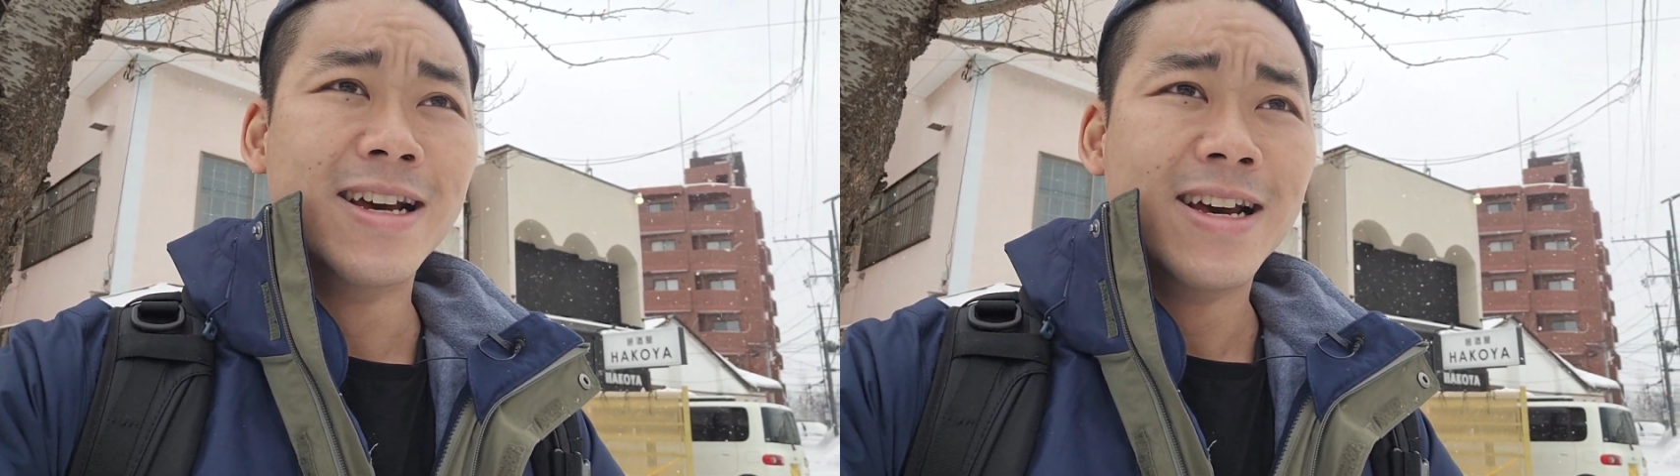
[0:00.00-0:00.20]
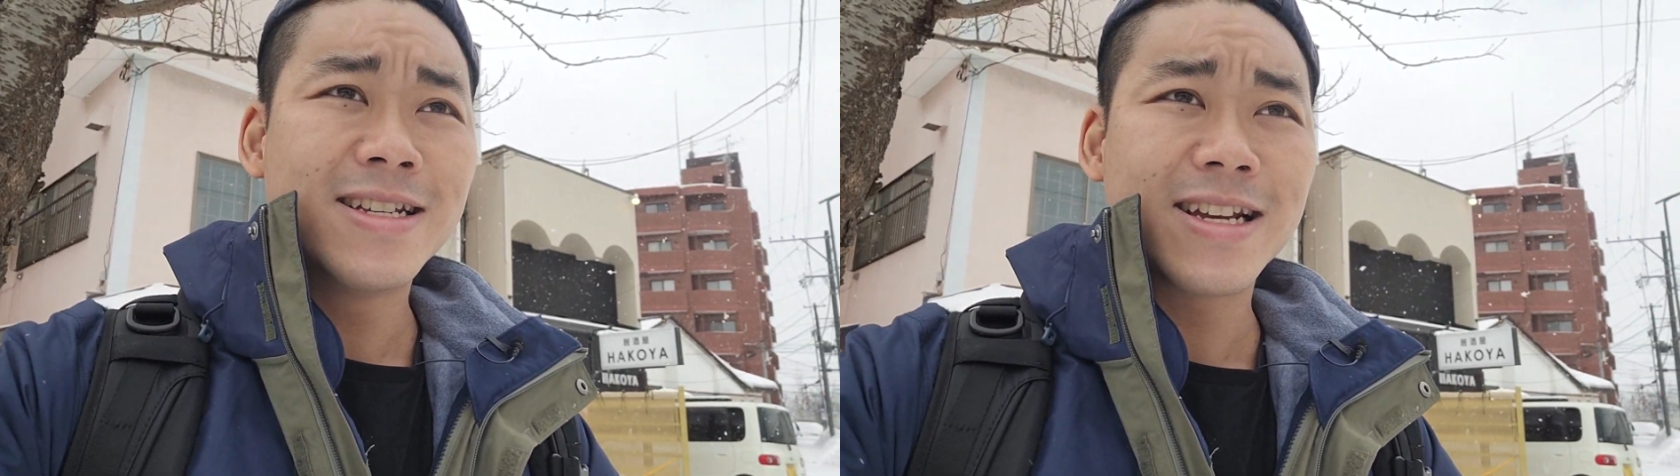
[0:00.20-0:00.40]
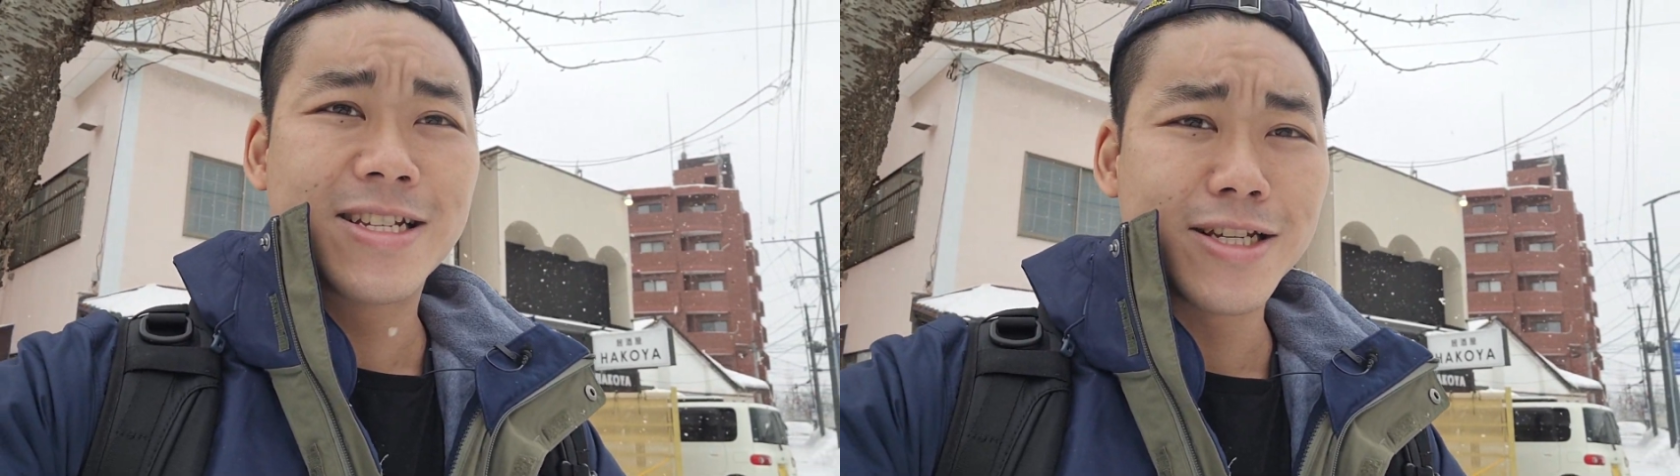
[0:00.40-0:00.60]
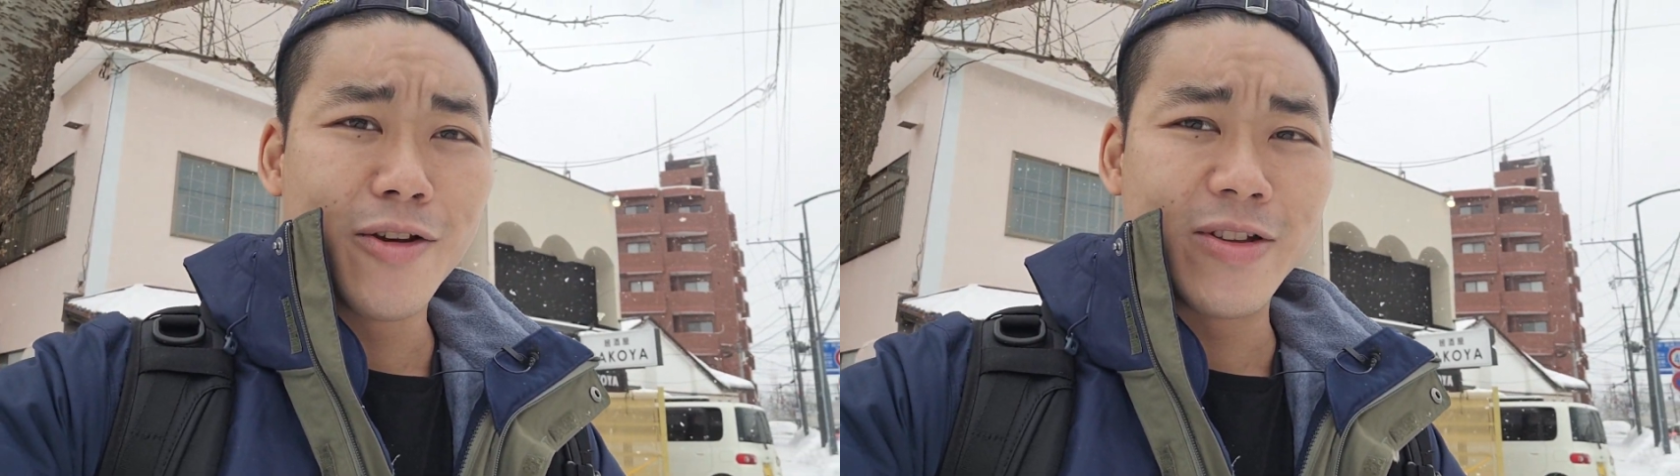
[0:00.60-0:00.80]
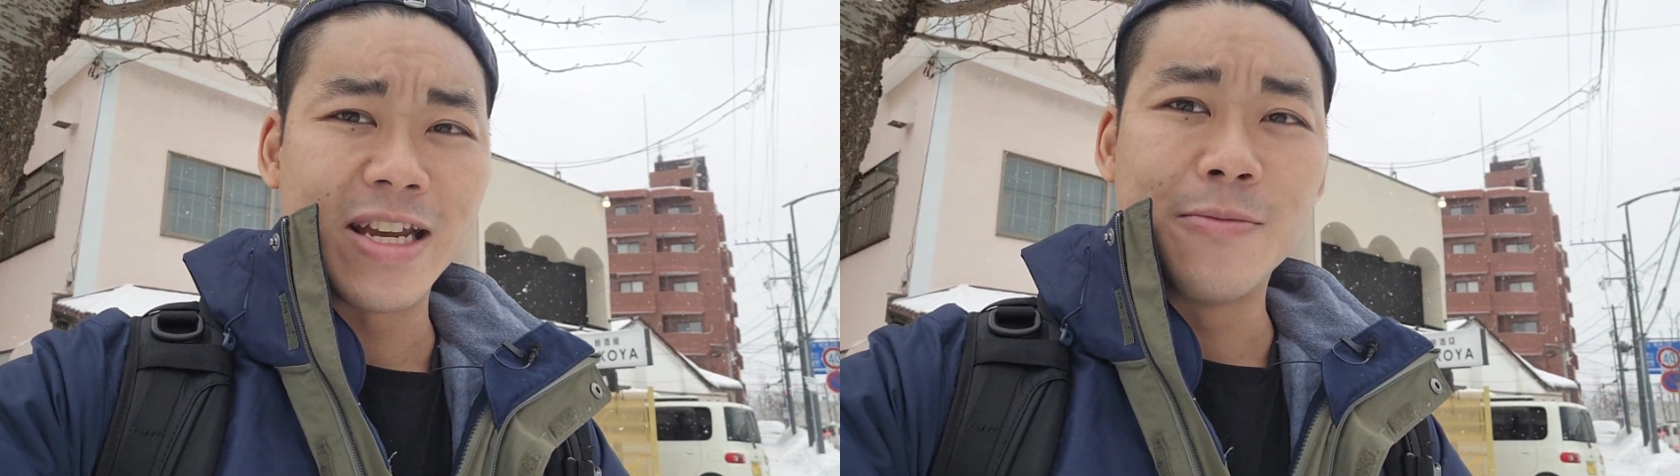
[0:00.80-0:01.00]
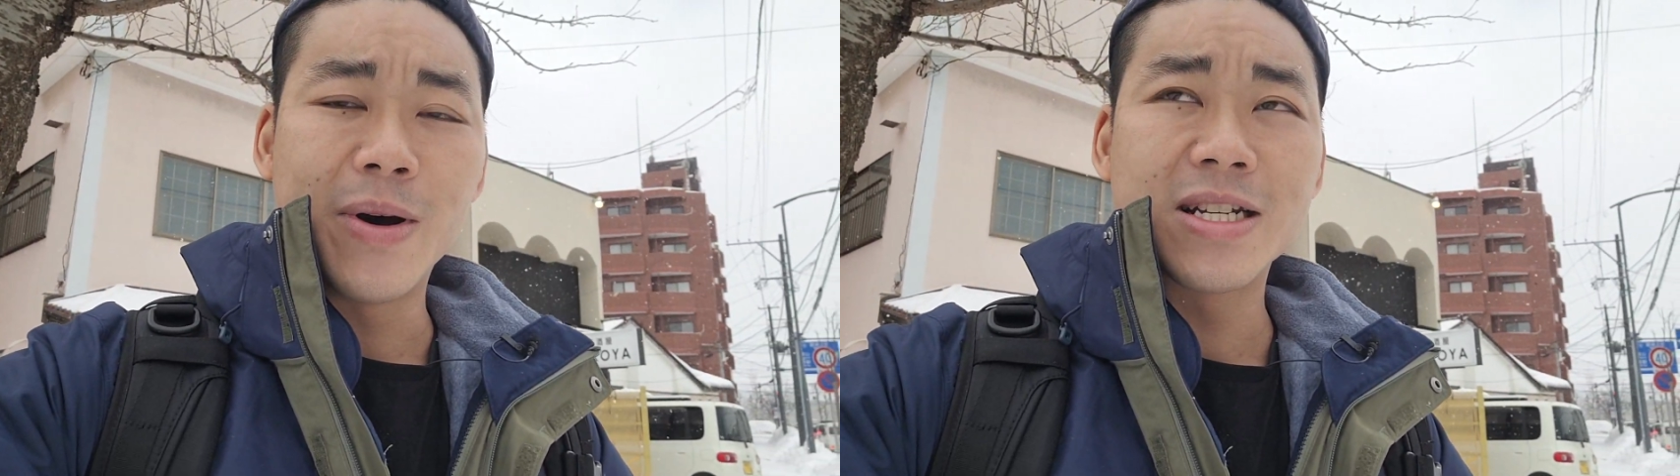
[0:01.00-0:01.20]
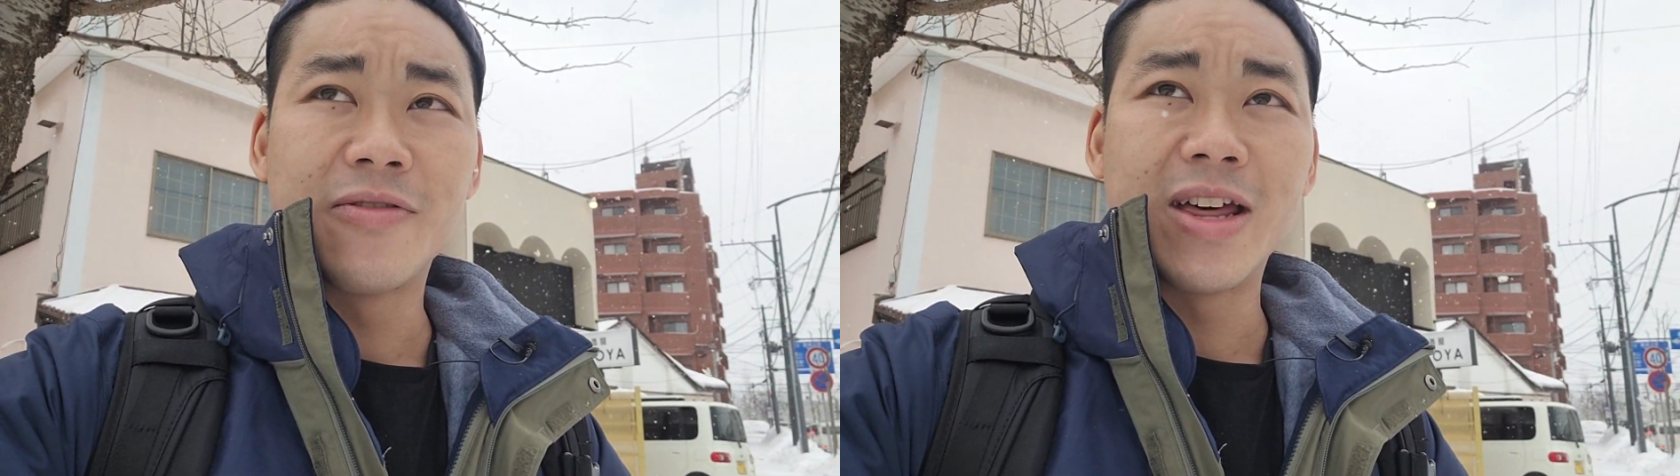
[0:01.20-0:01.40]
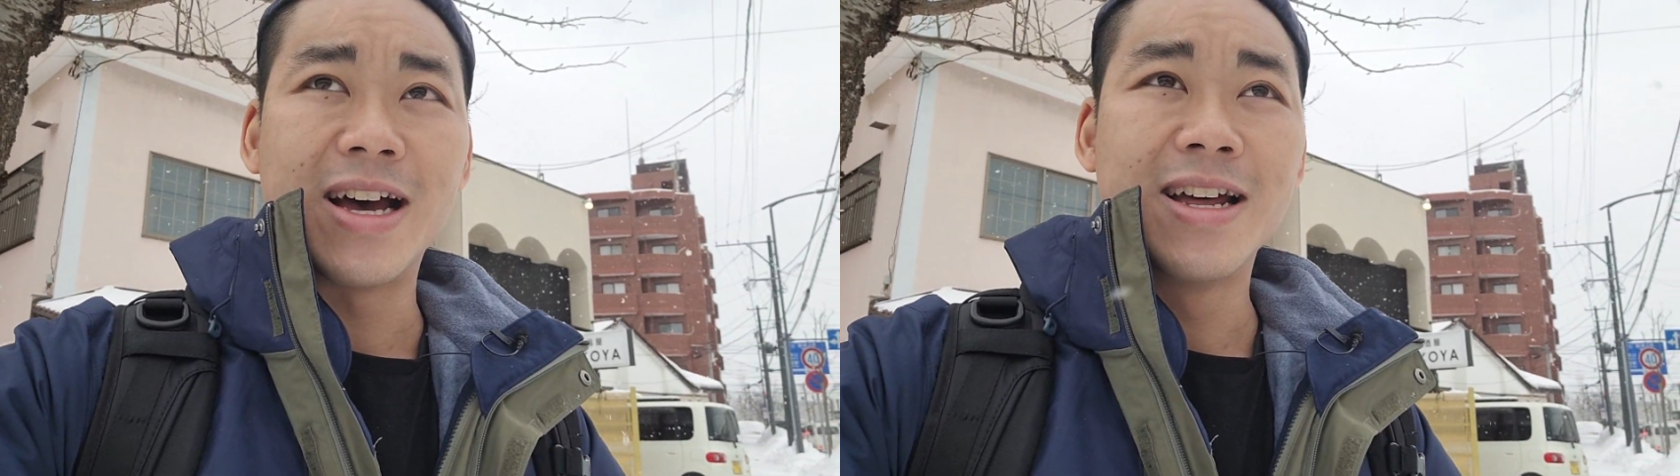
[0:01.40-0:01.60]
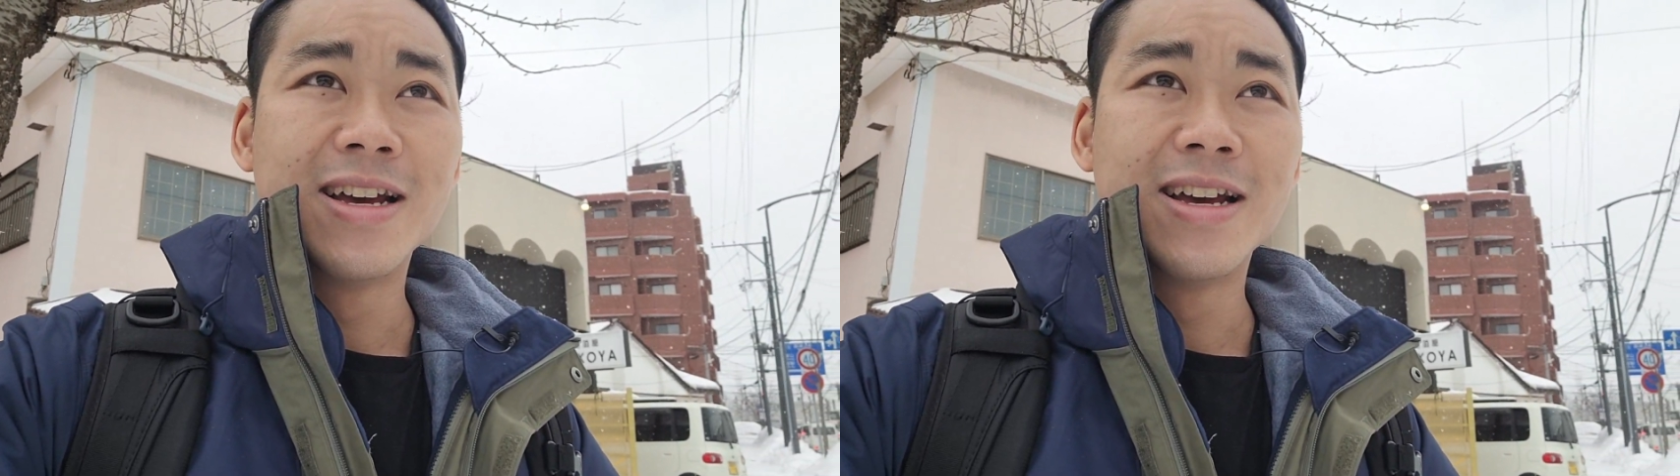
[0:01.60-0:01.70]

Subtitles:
It's like just over 10 bucks for that.